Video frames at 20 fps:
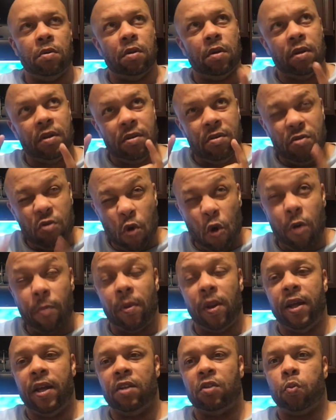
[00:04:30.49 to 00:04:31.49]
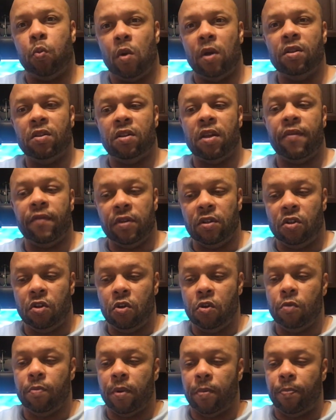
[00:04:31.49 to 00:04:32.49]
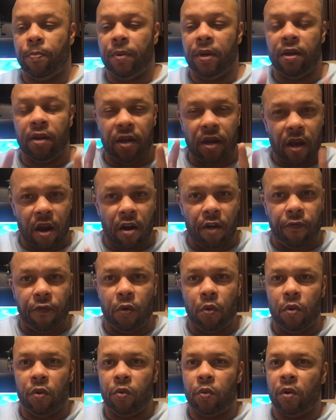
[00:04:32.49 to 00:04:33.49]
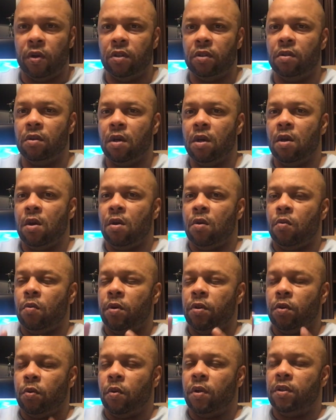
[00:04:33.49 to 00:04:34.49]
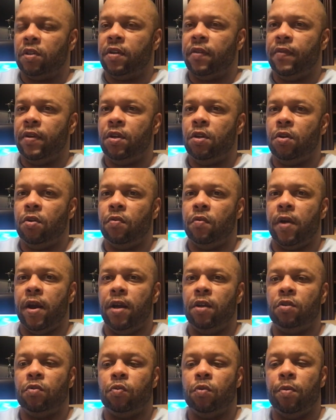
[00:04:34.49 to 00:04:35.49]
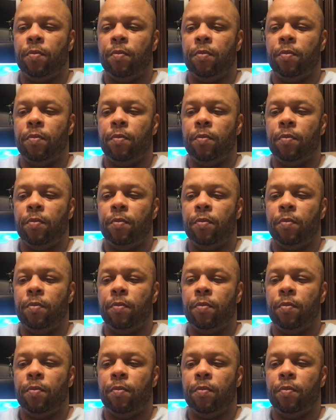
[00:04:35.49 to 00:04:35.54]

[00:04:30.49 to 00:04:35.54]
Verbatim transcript: normally it's 172, but be careful with the 172 range.